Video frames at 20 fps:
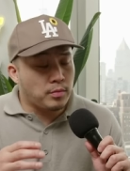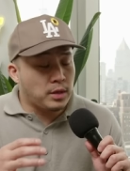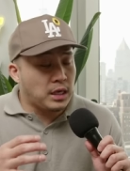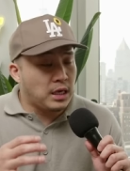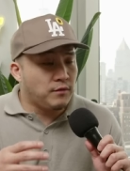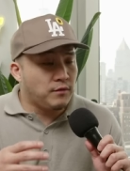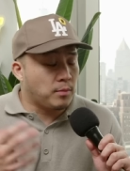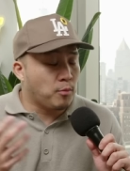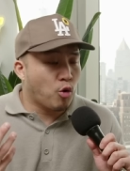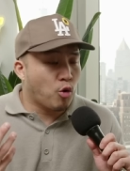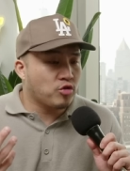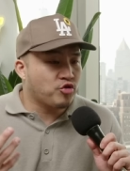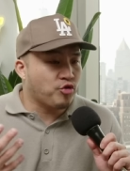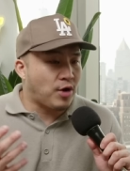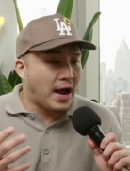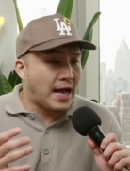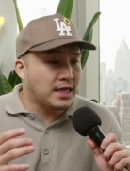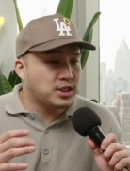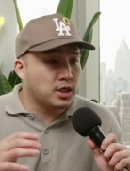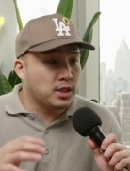even more
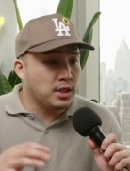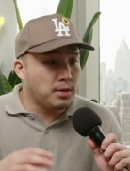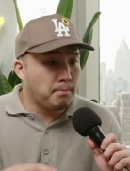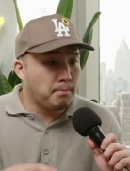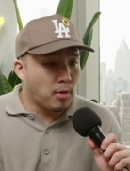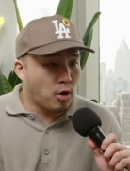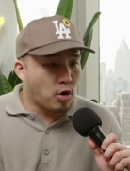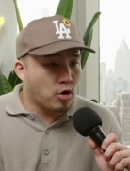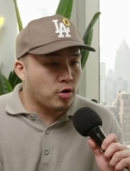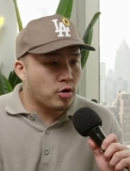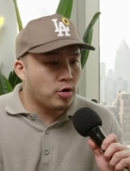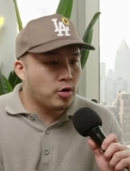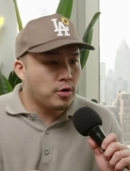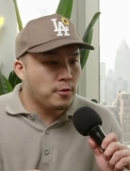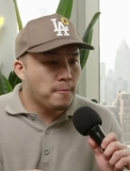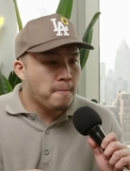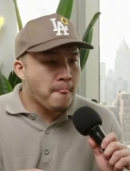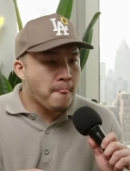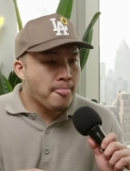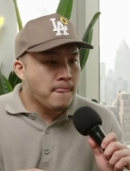tragically
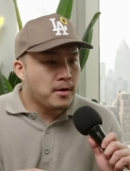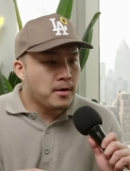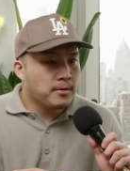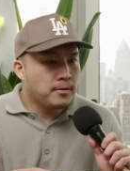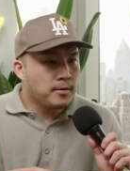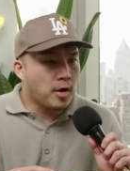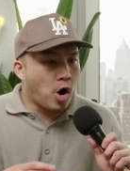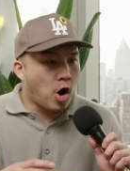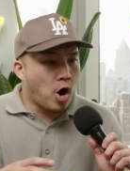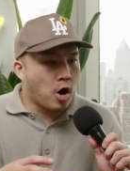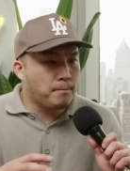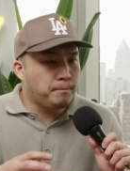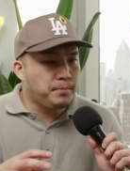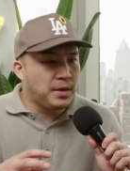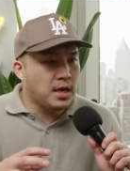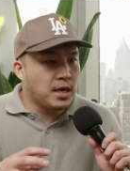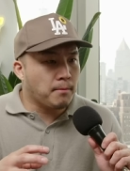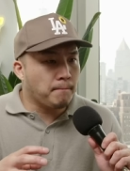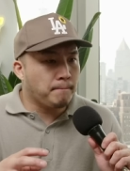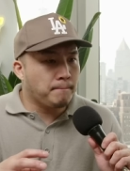murdered are
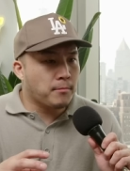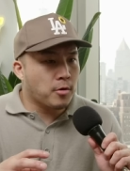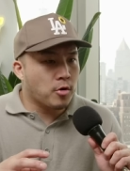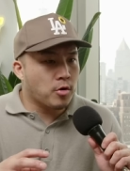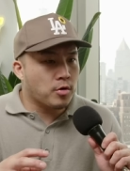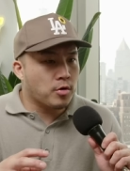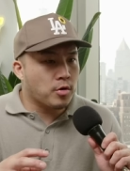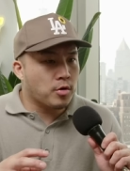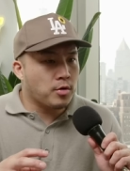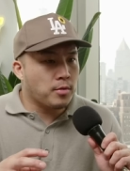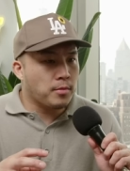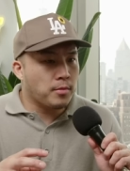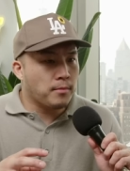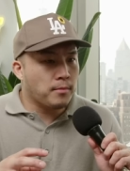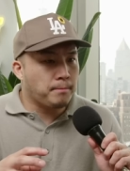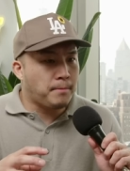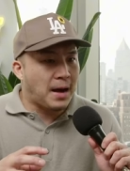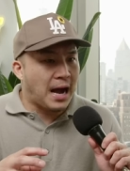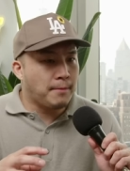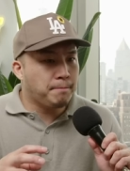being murdered
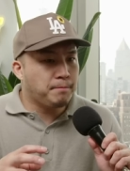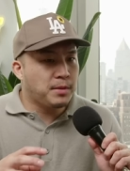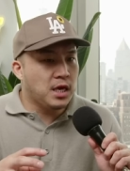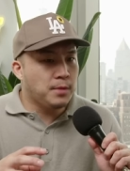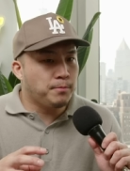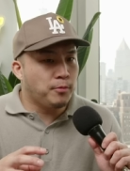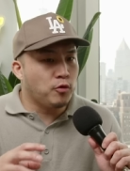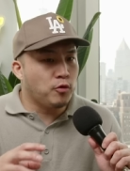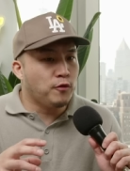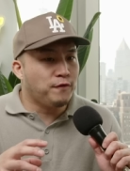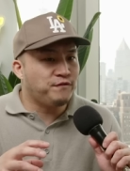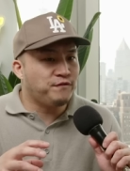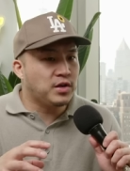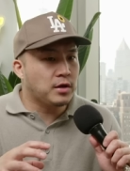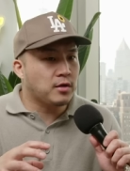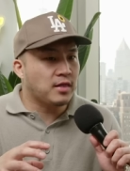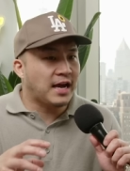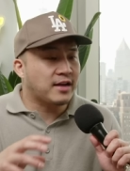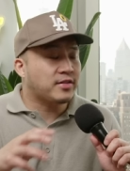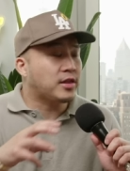by people who
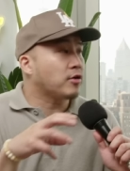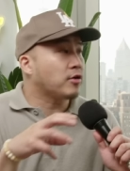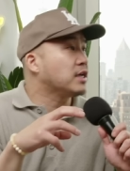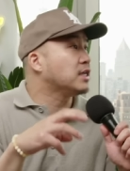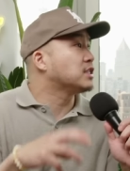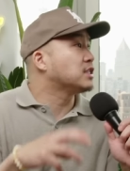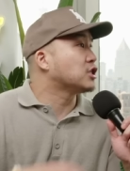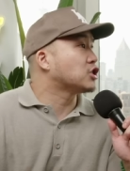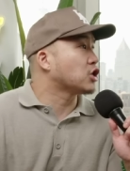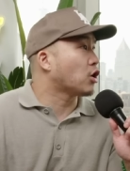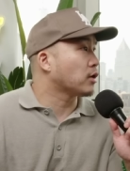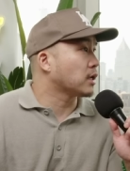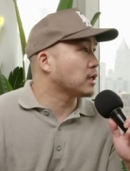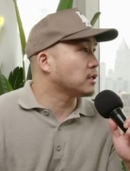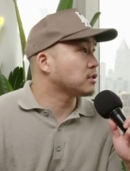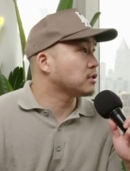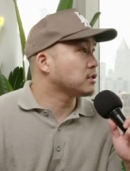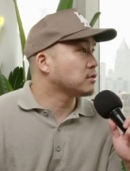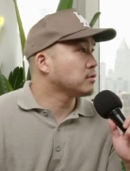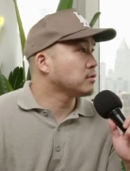feel like they're easy
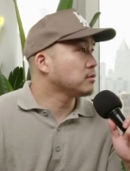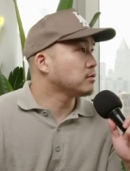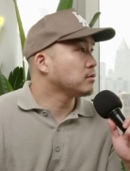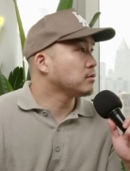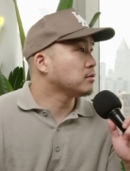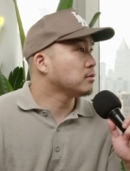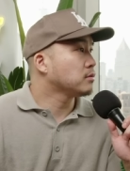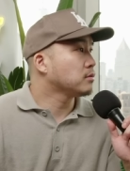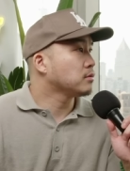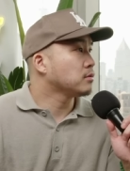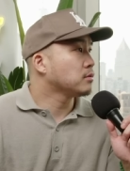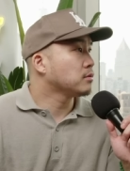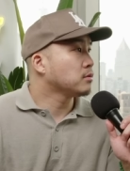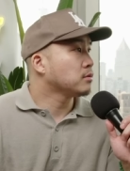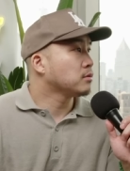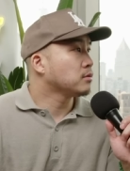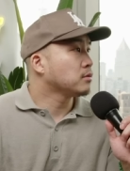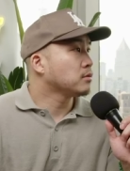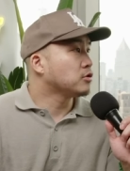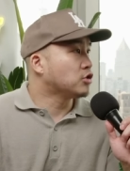targets.
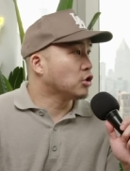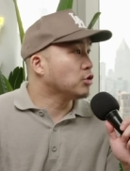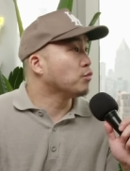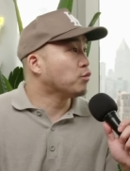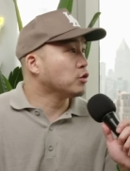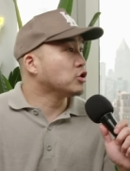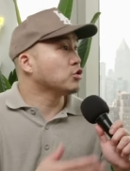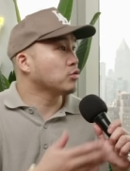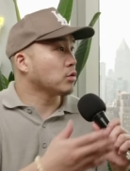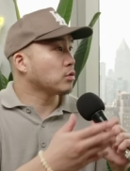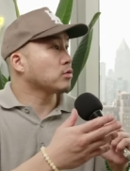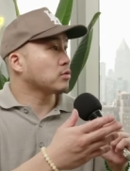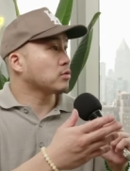would you? Like,